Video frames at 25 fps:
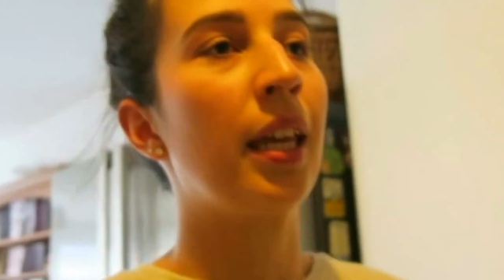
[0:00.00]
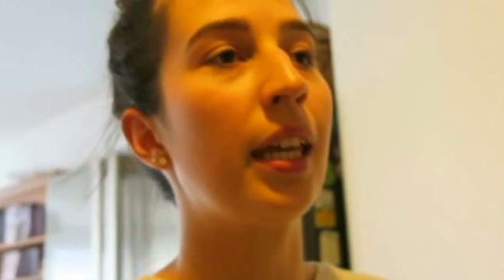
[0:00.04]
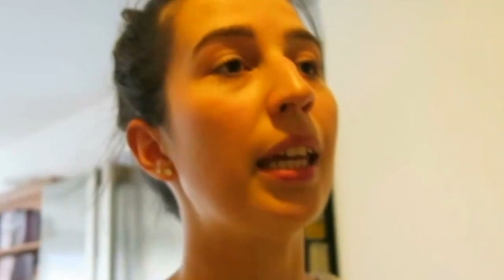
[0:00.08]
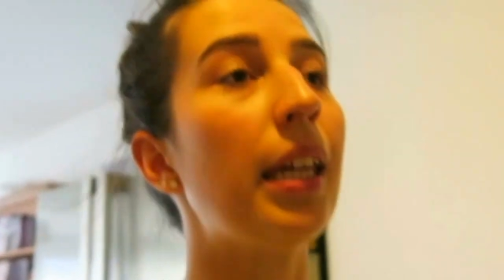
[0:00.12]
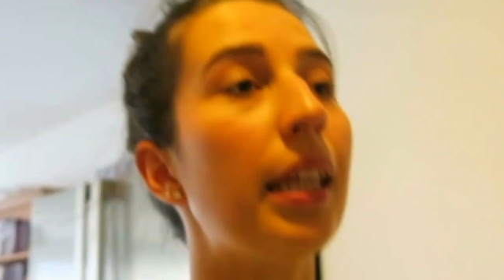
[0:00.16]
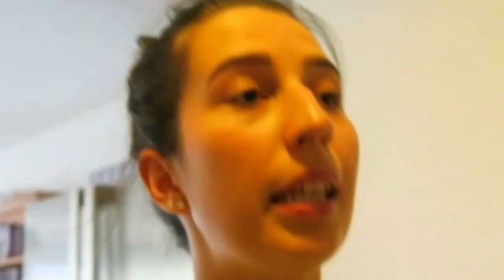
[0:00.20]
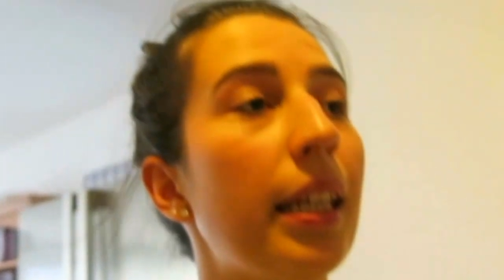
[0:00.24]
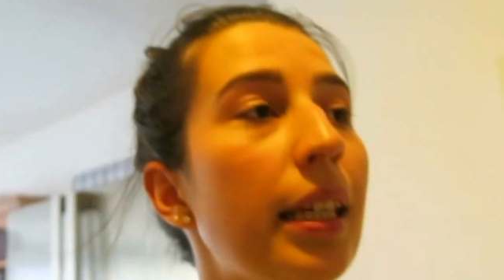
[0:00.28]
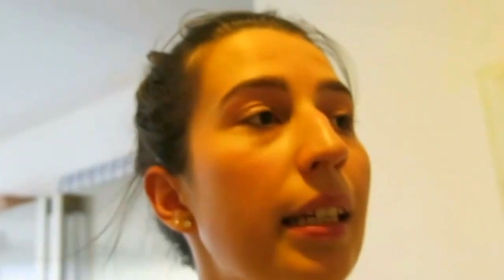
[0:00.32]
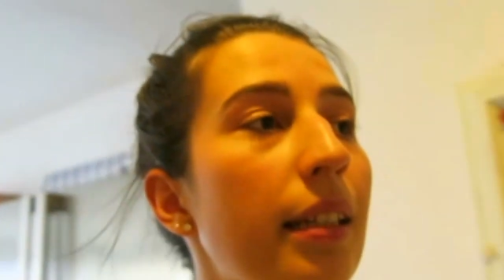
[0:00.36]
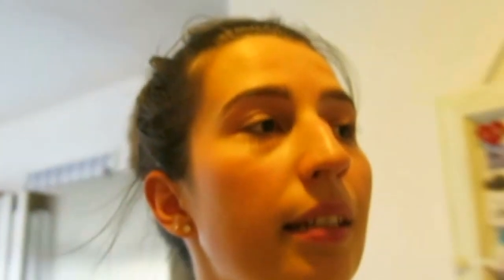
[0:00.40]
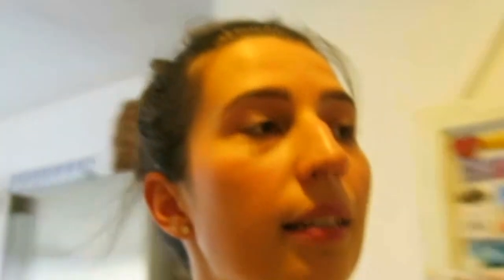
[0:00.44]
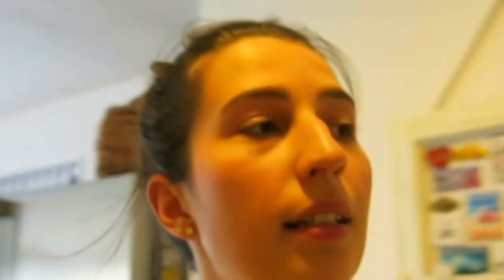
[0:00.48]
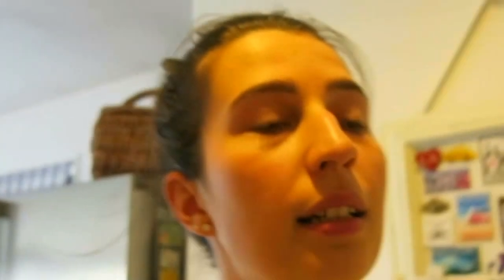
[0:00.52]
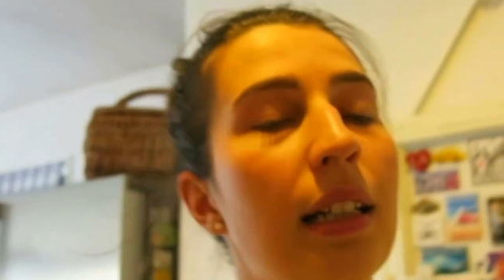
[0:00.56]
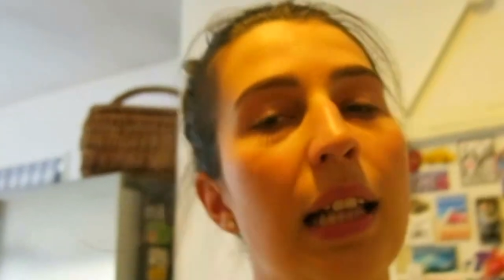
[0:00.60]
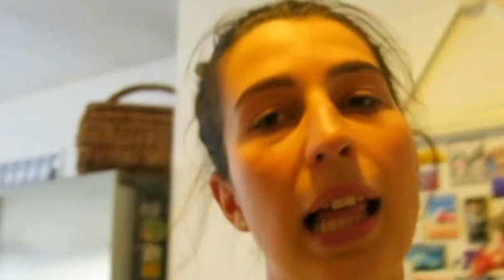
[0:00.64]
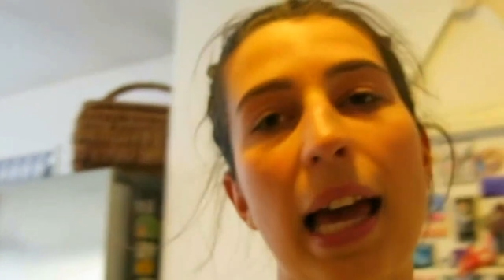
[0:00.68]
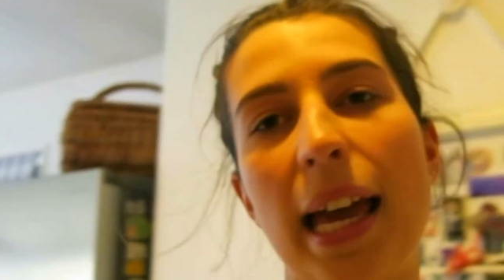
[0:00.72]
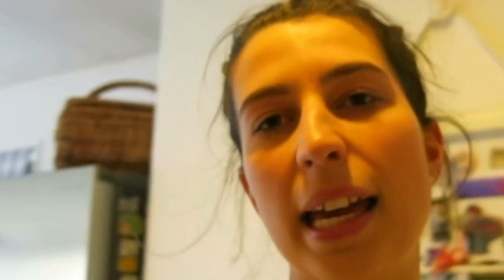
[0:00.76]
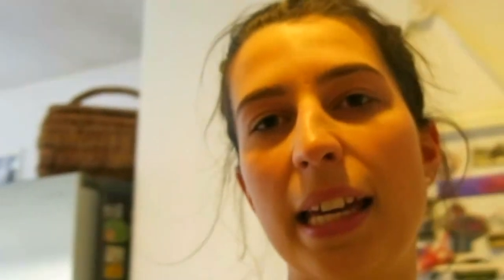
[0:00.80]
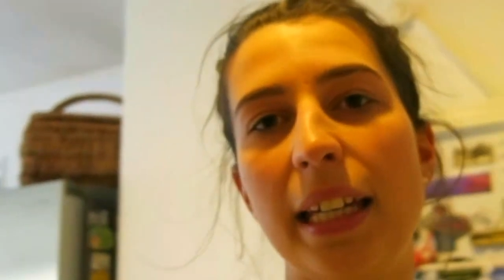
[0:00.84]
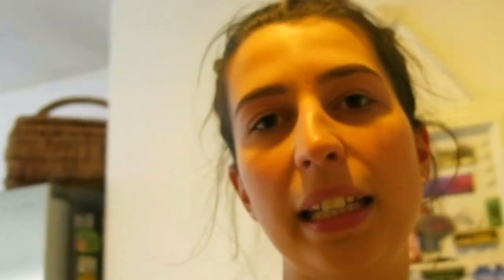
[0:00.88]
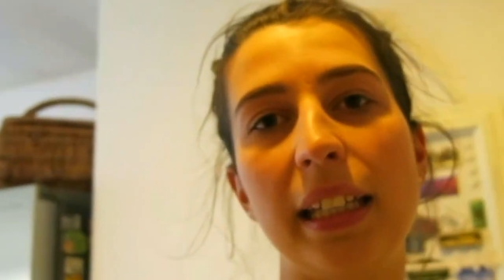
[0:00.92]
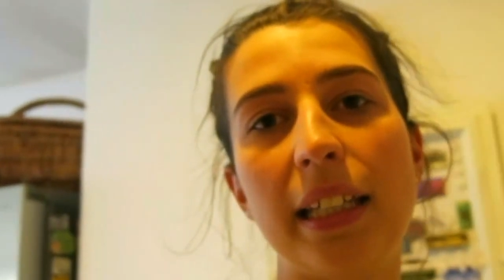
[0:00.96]
any
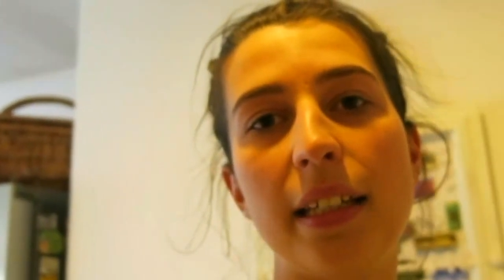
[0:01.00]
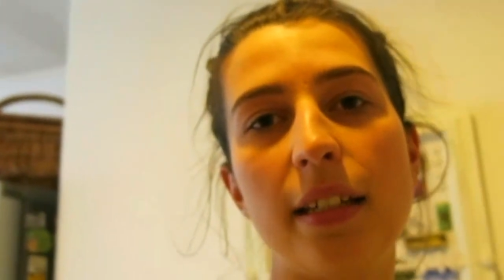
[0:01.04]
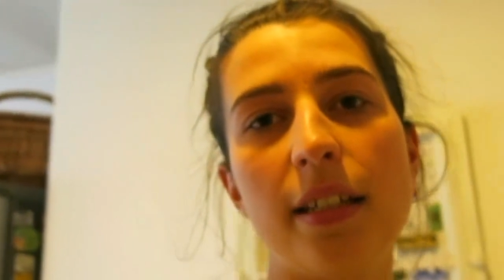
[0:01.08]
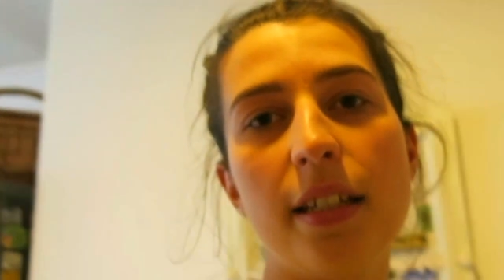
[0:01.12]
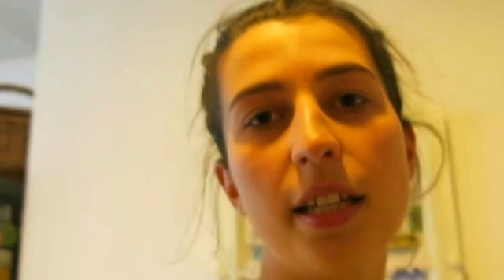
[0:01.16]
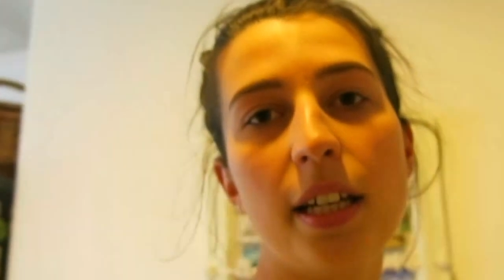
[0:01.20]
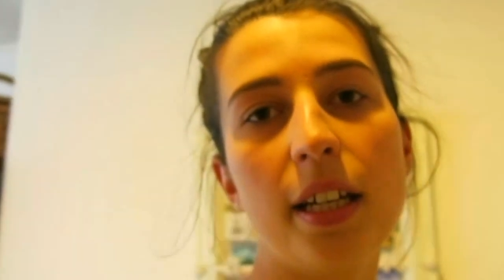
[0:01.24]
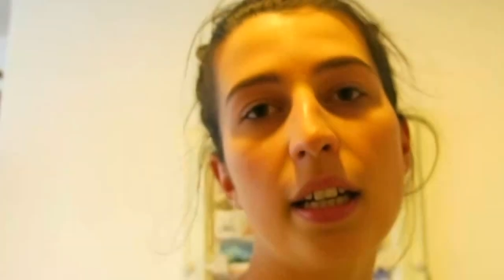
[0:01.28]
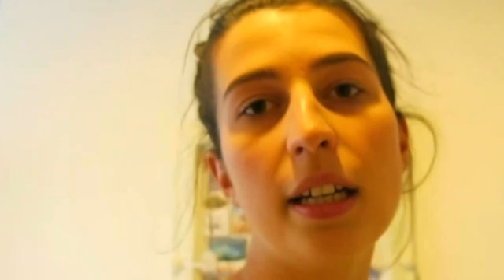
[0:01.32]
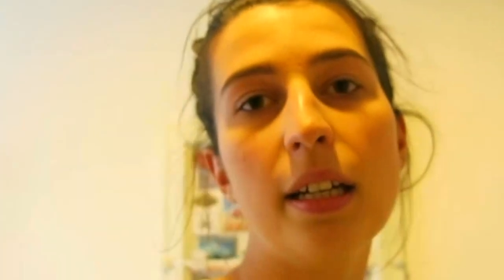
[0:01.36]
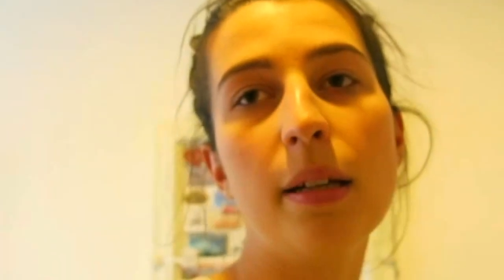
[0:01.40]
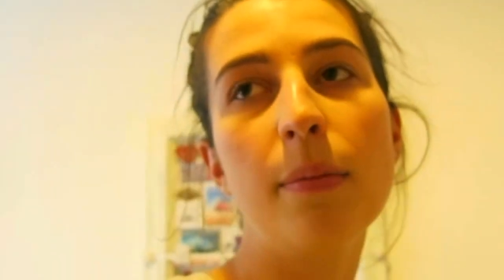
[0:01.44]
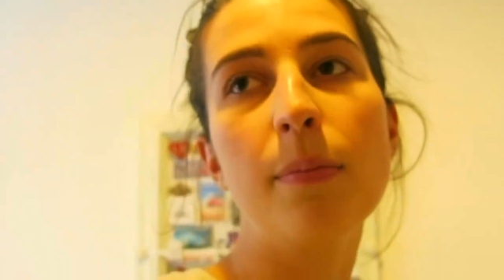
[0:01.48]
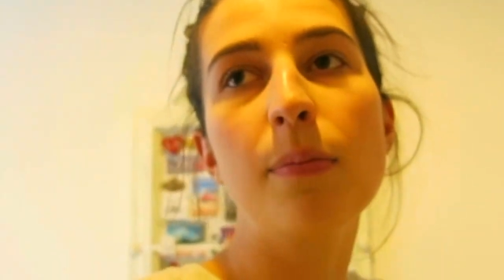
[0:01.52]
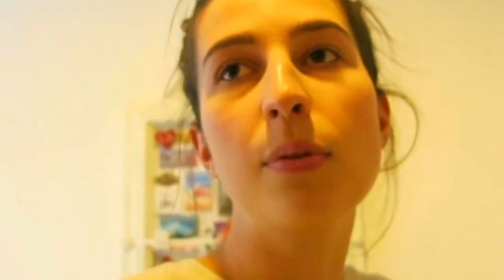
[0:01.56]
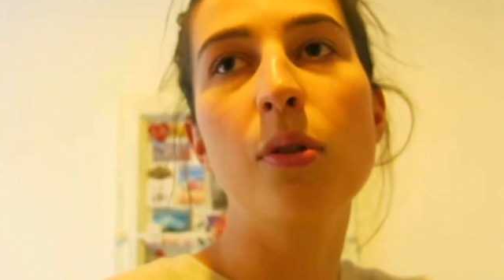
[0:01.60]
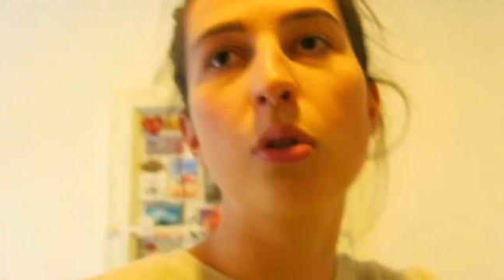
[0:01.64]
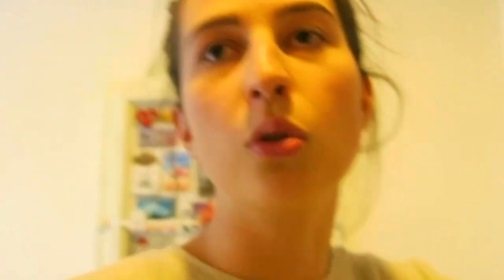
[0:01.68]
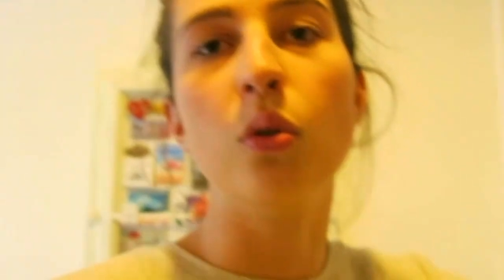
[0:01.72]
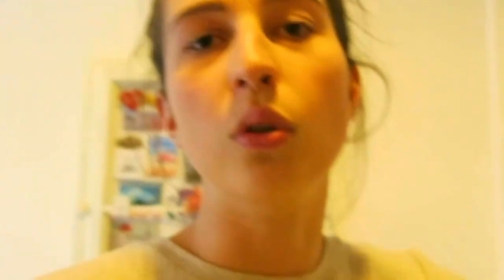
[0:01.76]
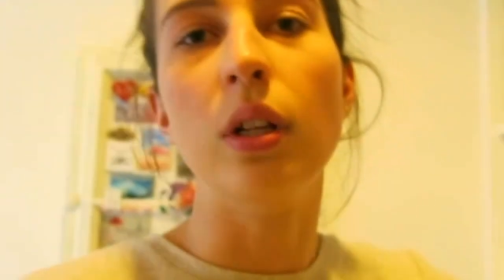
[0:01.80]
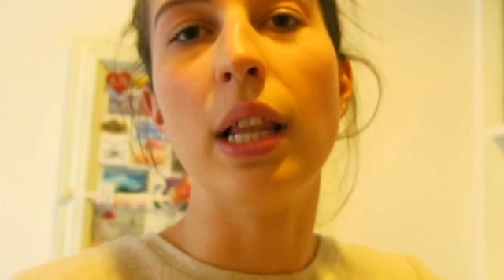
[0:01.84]
tips